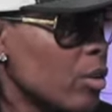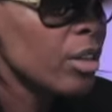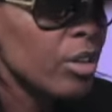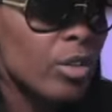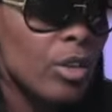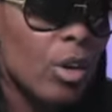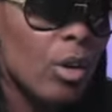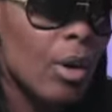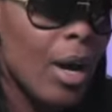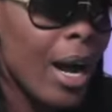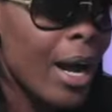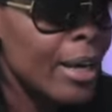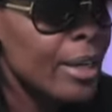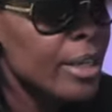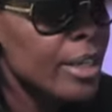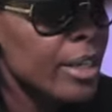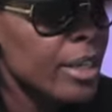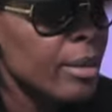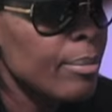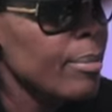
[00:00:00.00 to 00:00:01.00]
You know, I
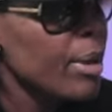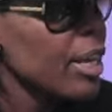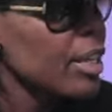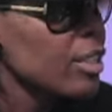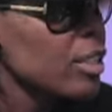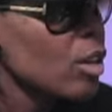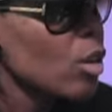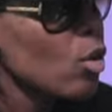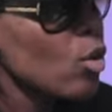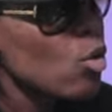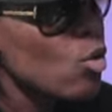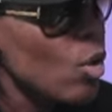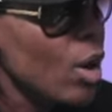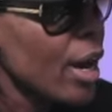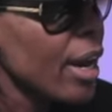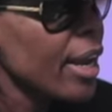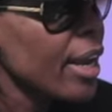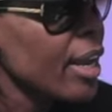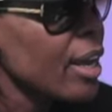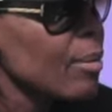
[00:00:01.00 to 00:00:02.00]
did it based on who
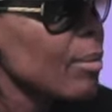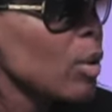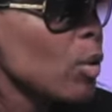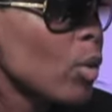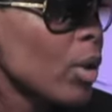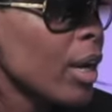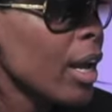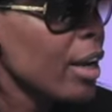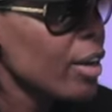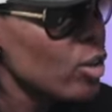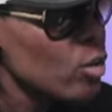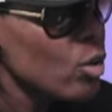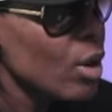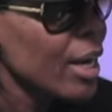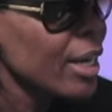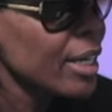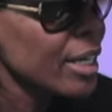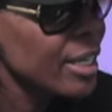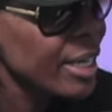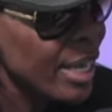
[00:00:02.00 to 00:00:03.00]
I am and what I knew I
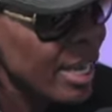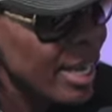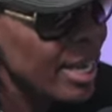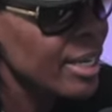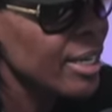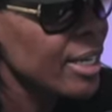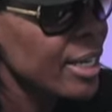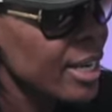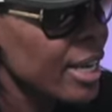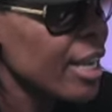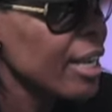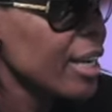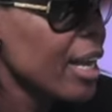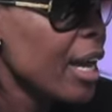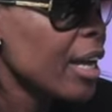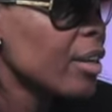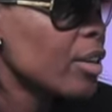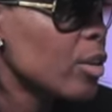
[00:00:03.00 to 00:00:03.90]
can and cannot